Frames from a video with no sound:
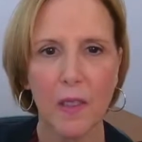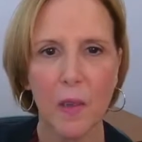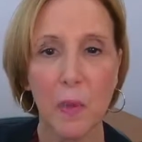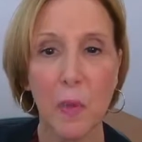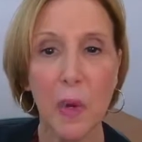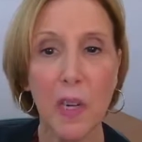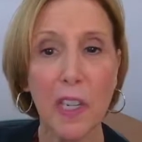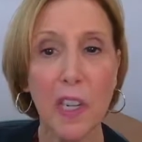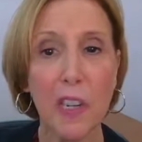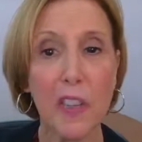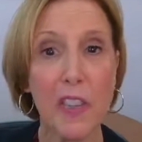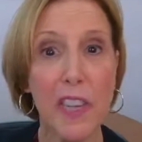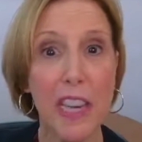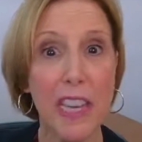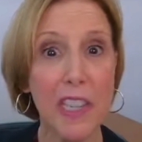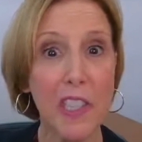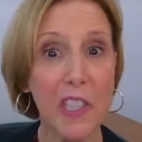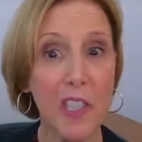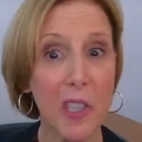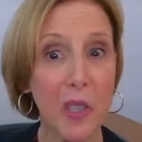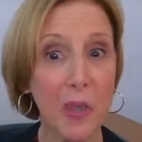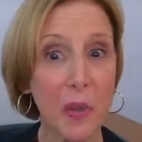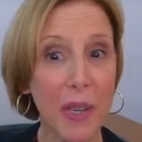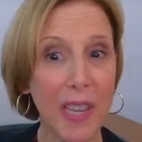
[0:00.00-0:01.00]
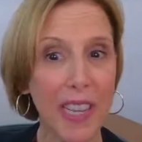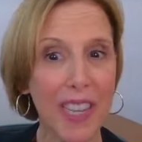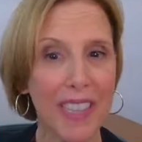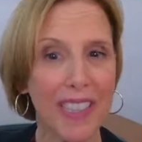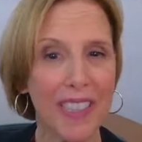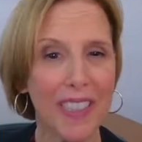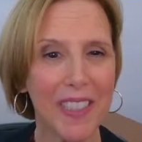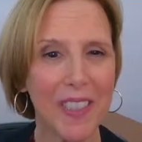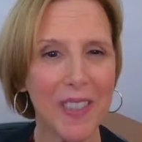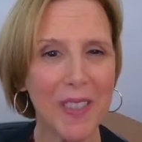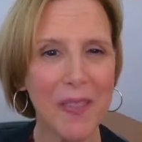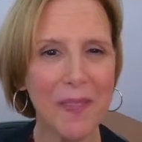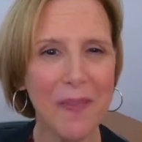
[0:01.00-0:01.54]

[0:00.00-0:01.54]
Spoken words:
What are they doing?